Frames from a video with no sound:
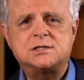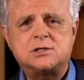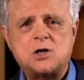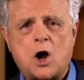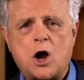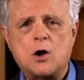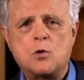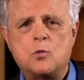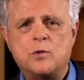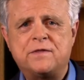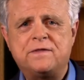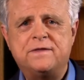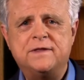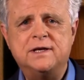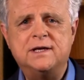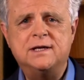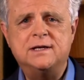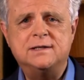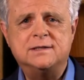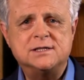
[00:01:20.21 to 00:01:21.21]
start with
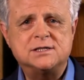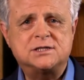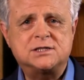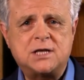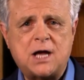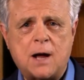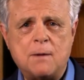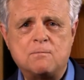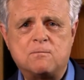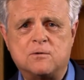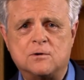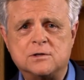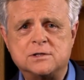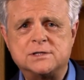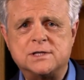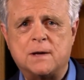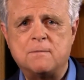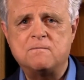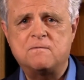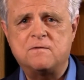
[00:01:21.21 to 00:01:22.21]
the discomfort
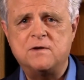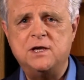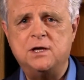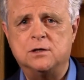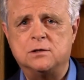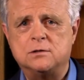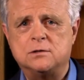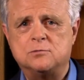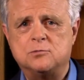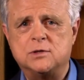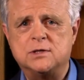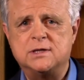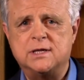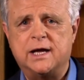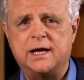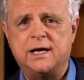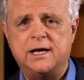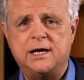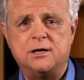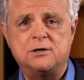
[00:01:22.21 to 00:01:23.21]
some feel when
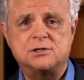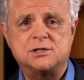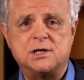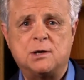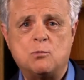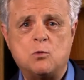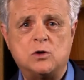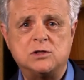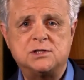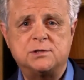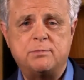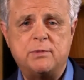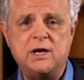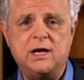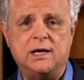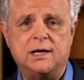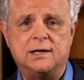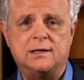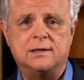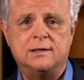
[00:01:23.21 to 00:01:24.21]
they hear someone
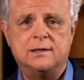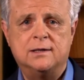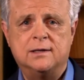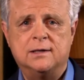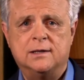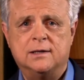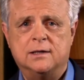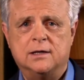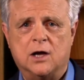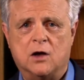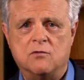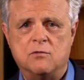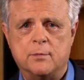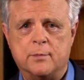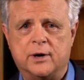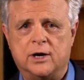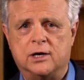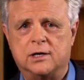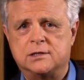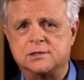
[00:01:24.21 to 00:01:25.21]
speak of
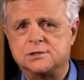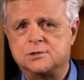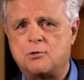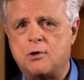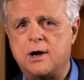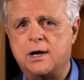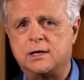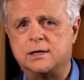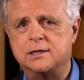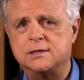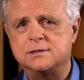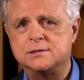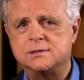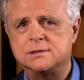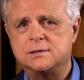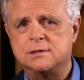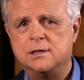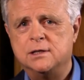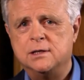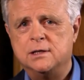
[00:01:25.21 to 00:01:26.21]
America's greatness.